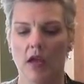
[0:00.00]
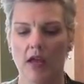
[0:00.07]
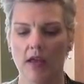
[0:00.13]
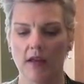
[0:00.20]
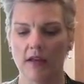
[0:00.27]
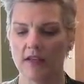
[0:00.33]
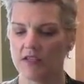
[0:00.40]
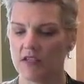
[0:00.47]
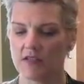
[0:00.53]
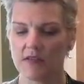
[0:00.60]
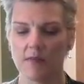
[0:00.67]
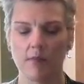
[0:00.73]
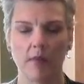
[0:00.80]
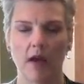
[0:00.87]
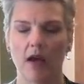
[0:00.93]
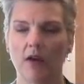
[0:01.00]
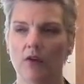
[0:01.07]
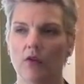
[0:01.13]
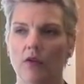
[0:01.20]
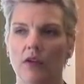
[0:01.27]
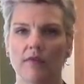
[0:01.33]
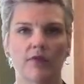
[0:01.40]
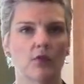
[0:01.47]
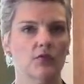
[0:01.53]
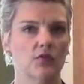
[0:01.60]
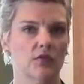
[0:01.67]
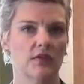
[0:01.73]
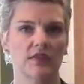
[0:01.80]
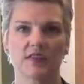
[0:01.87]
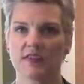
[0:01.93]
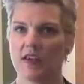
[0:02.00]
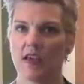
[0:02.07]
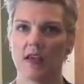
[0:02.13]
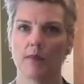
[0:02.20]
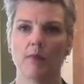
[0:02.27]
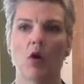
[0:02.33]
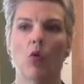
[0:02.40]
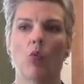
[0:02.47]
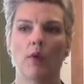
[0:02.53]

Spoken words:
And it doesn't matter if those are the same.